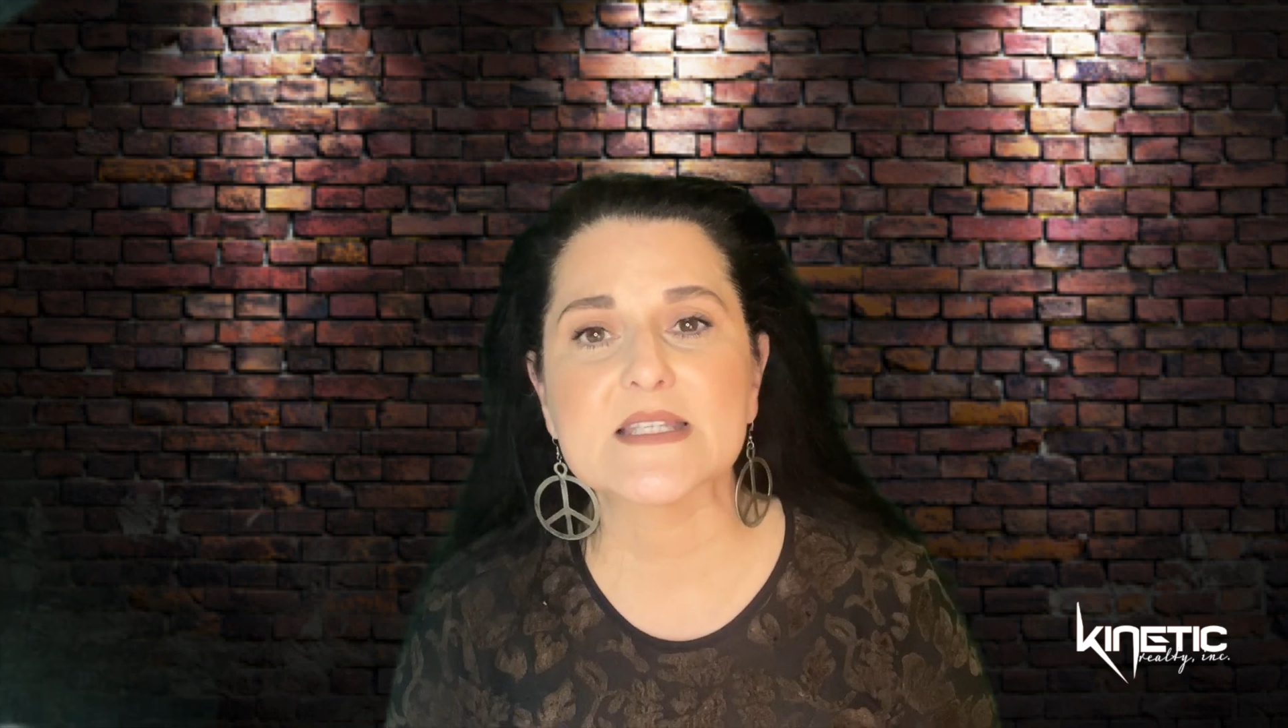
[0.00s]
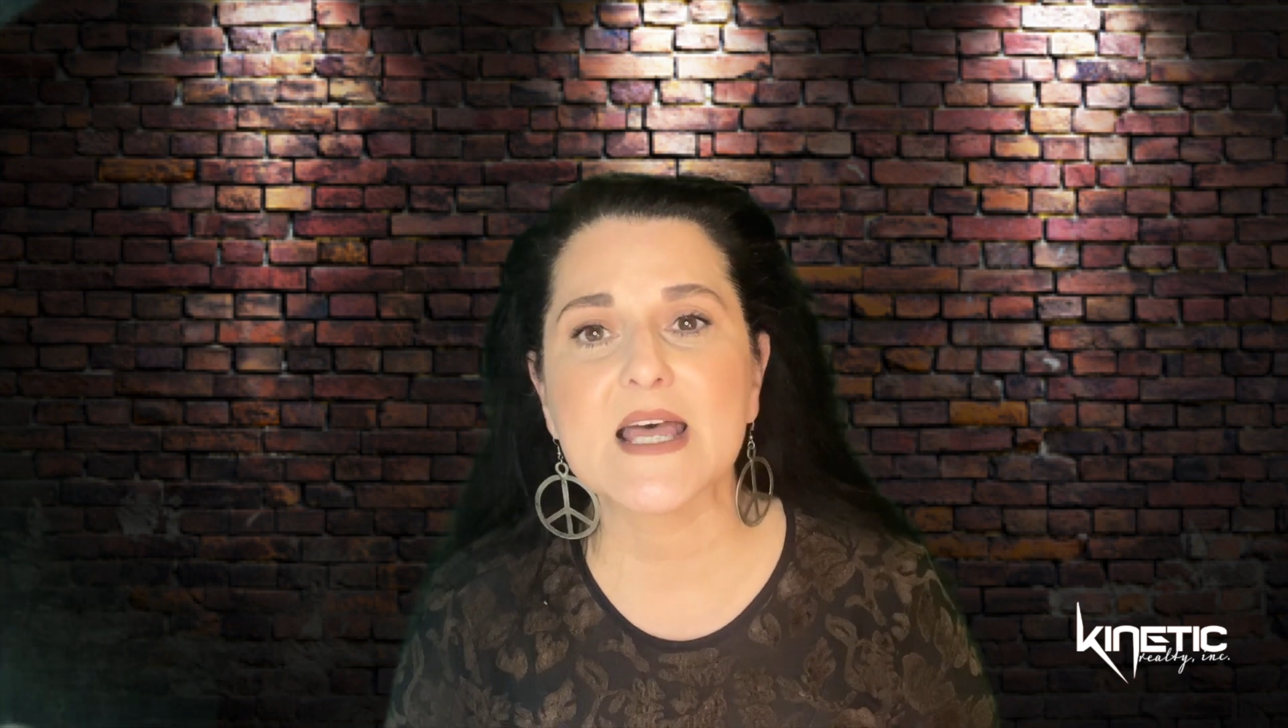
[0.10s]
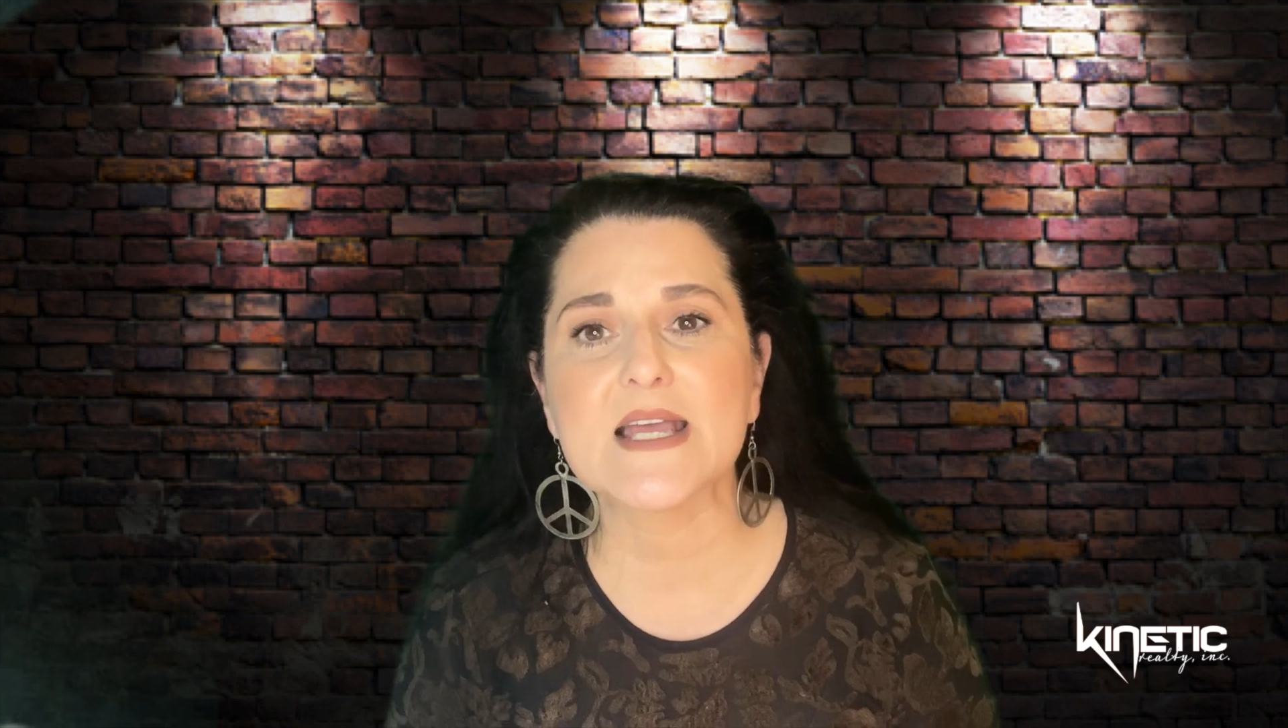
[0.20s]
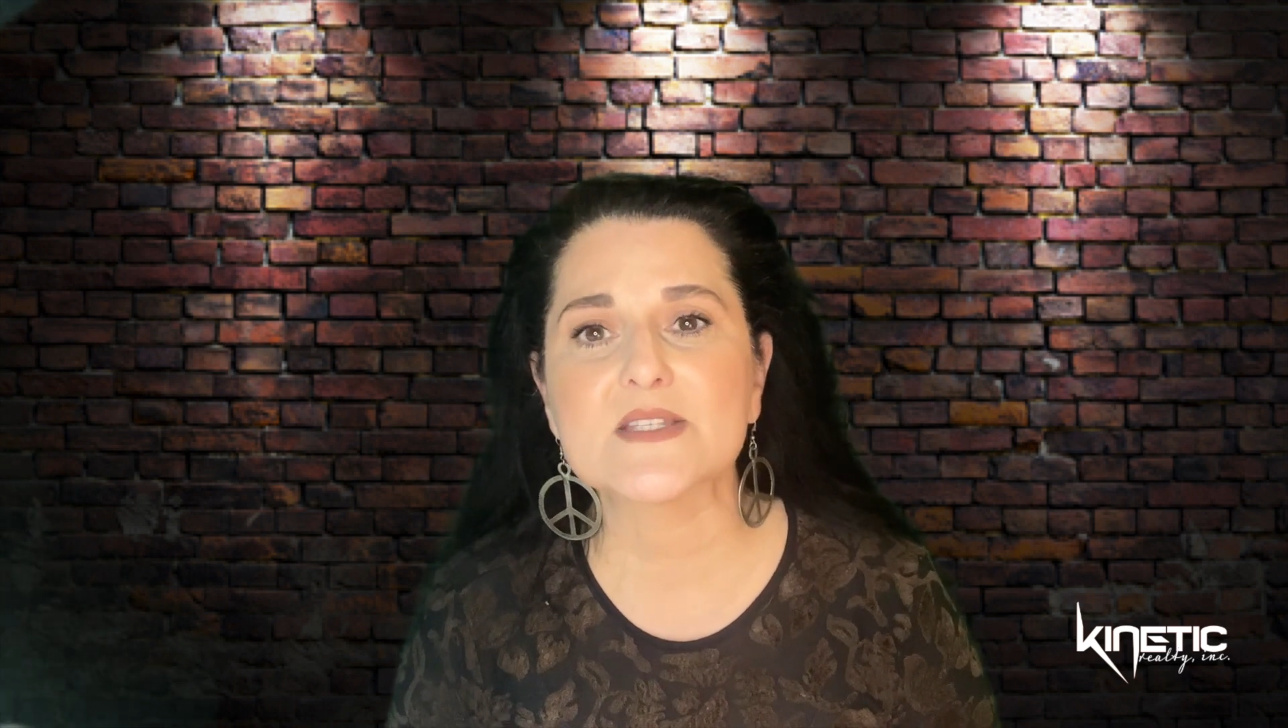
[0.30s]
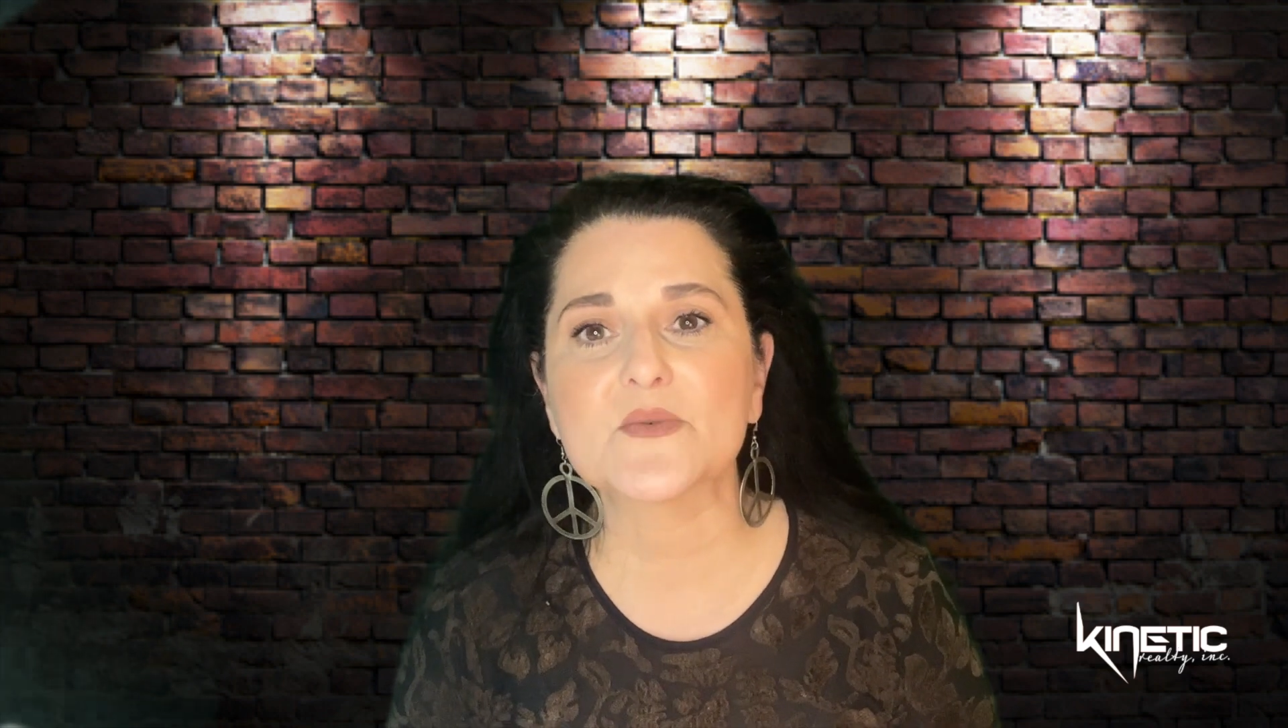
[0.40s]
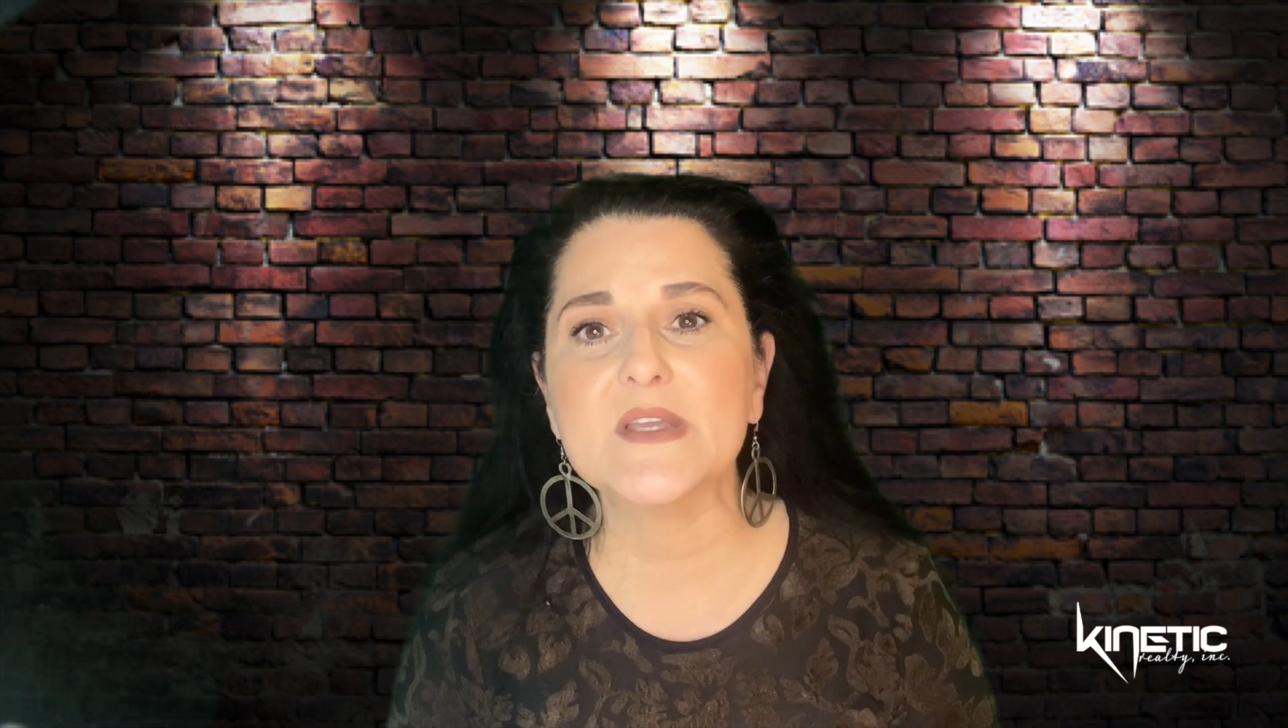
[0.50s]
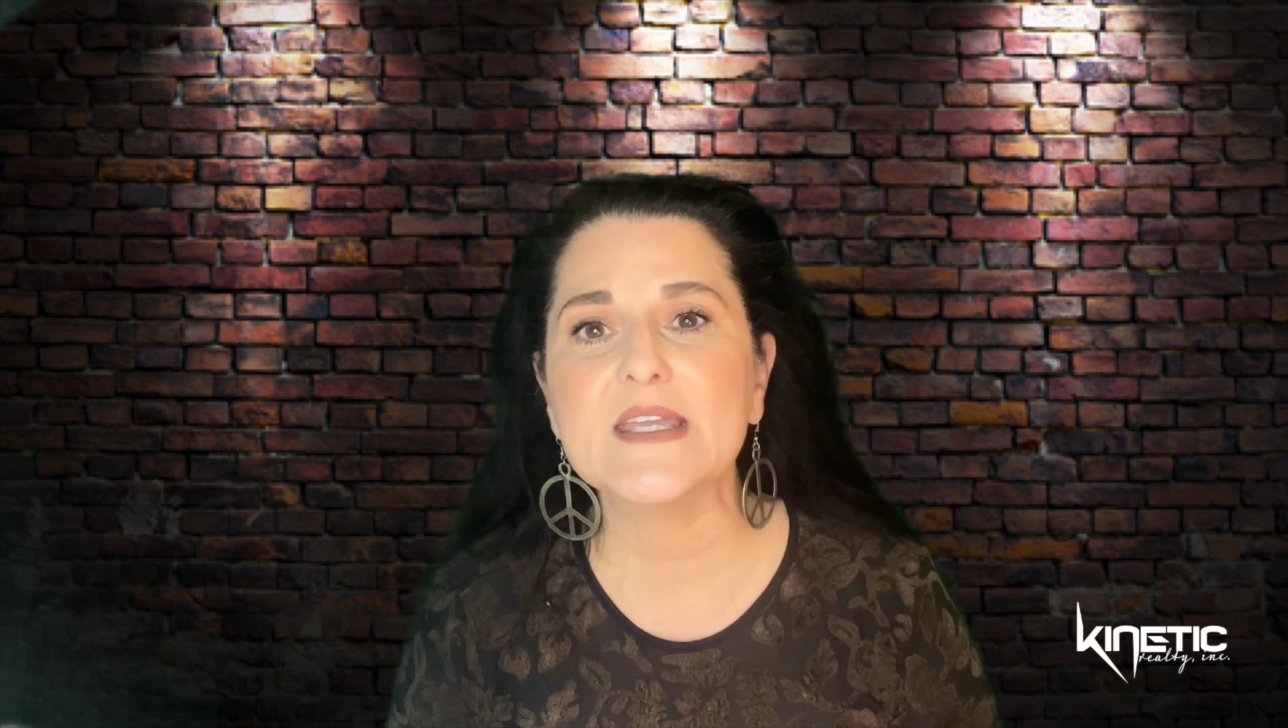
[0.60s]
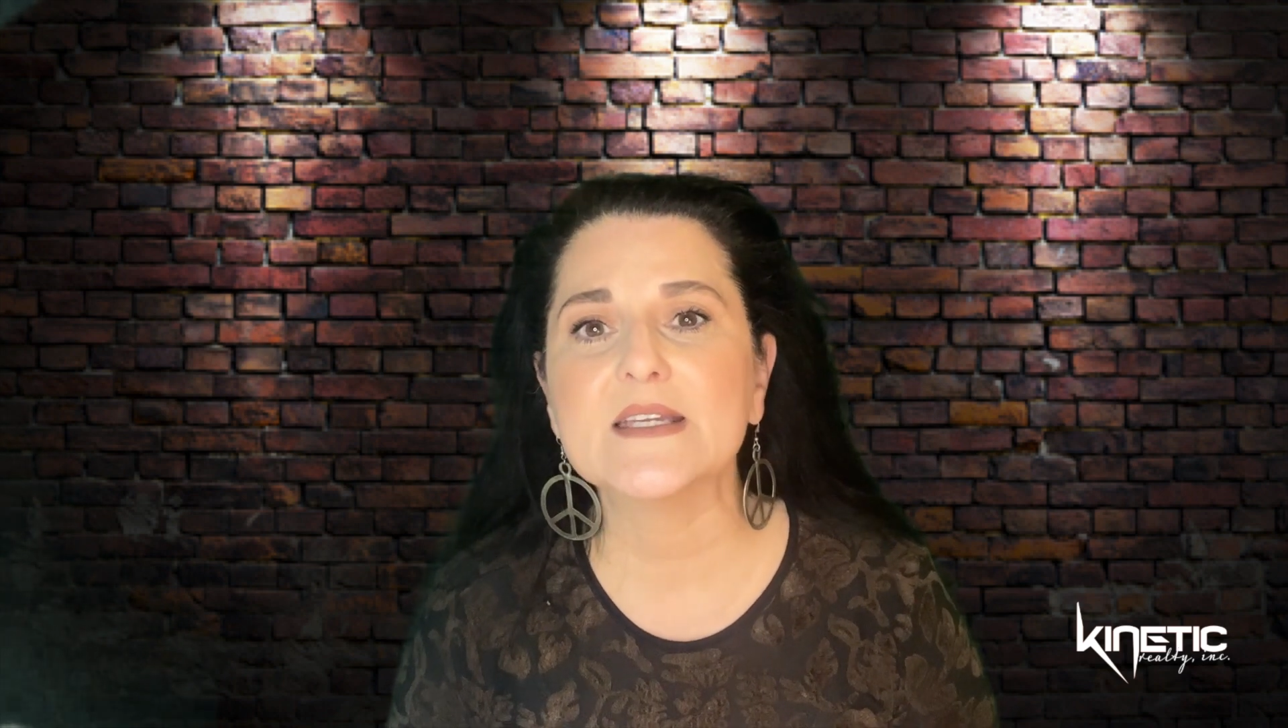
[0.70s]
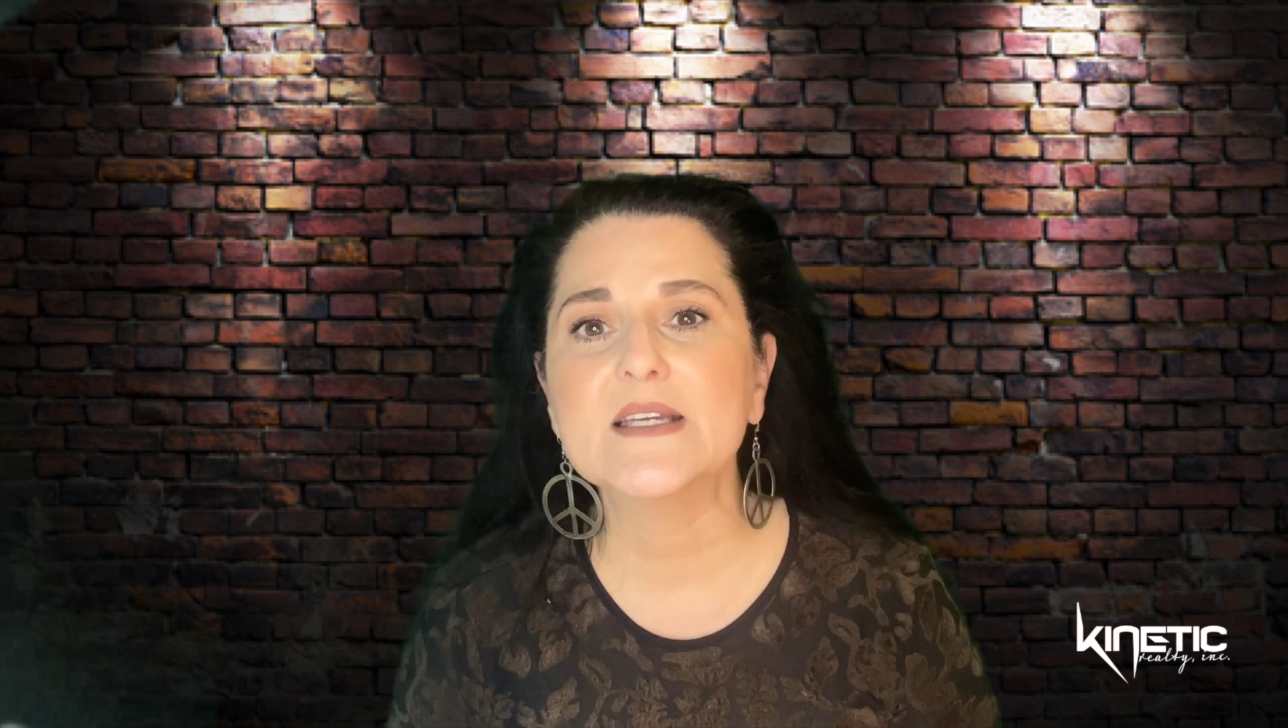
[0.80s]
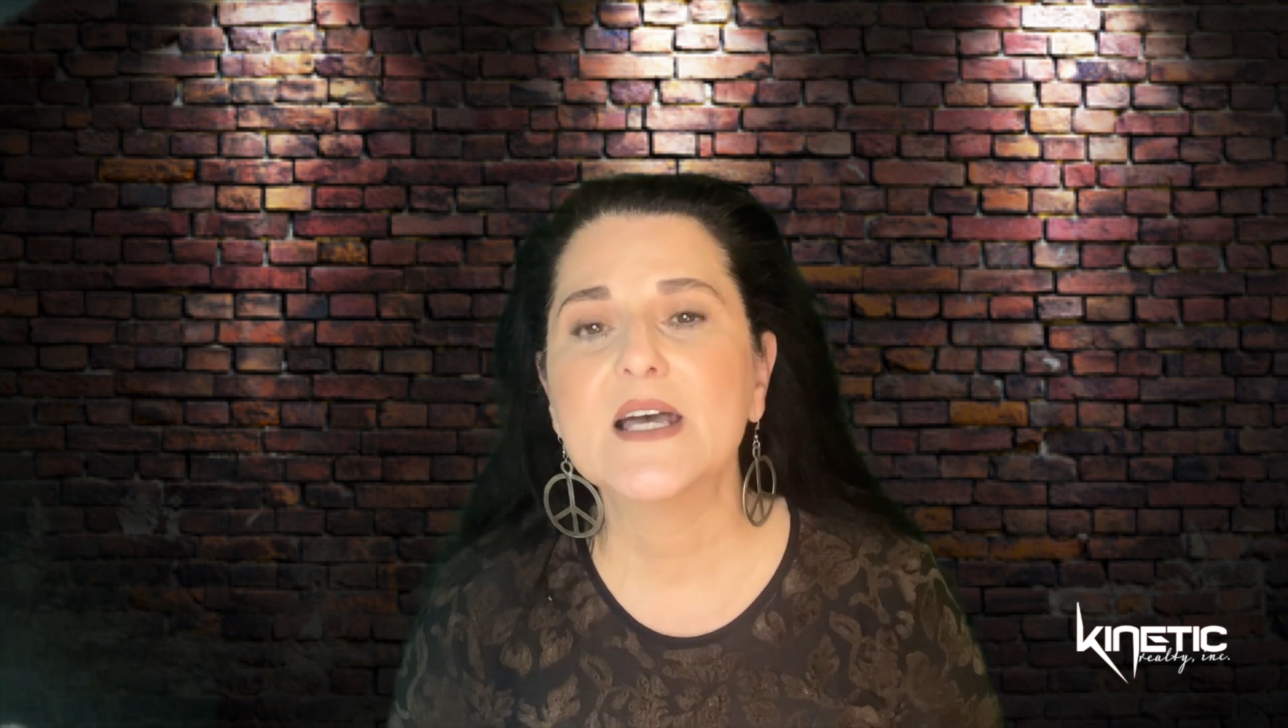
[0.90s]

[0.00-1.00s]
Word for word: last week,